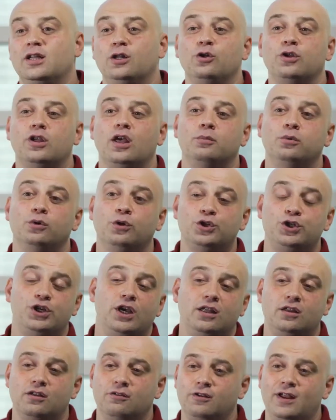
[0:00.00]

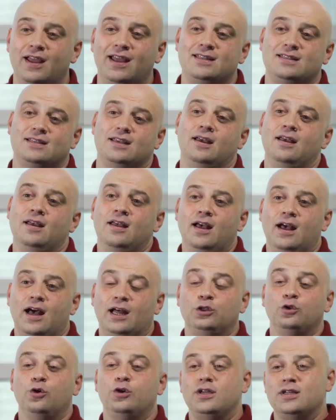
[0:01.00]
Blockchain technology
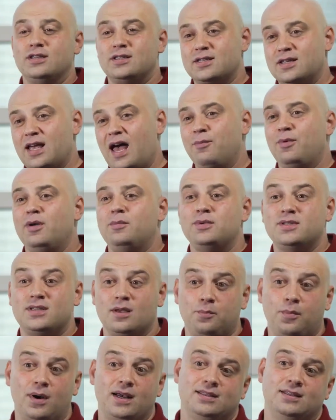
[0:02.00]
is one of the
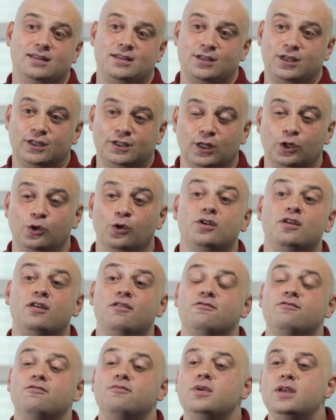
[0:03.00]
safest technologies
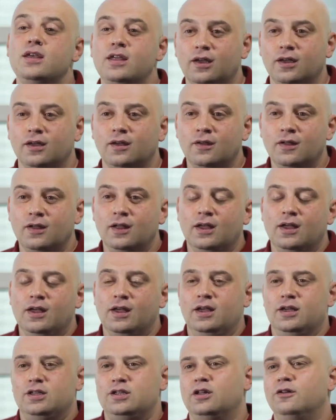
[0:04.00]
in the world.
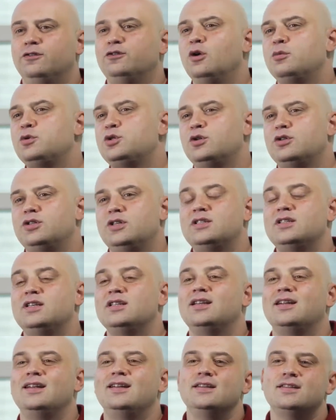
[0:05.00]
The
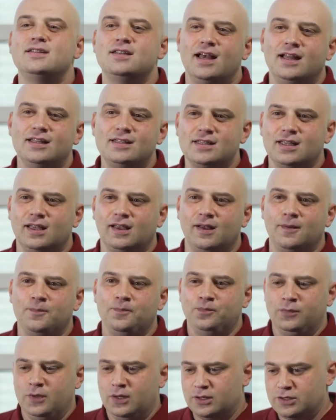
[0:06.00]
point is
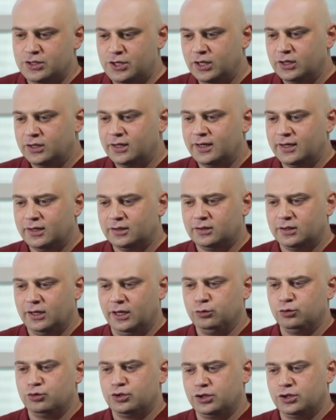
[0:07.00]
that decentralization